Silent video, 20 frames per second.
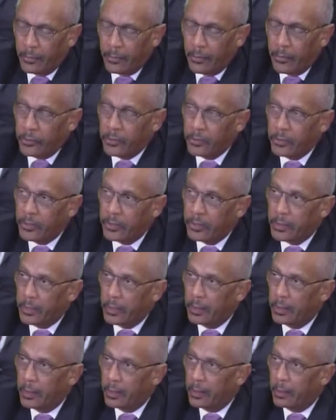
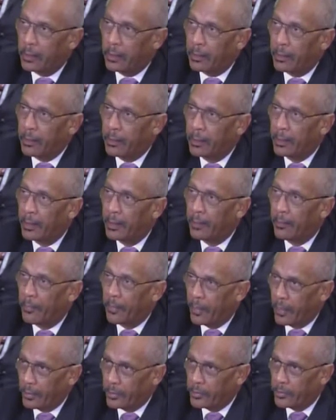urgency in our
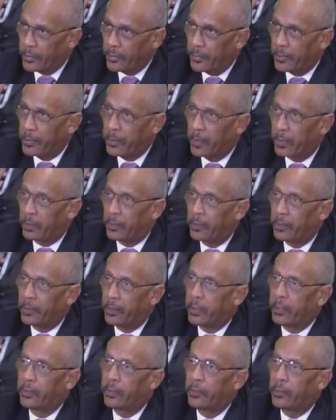partners,
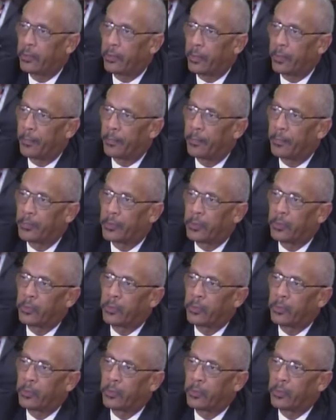particularly in Europe,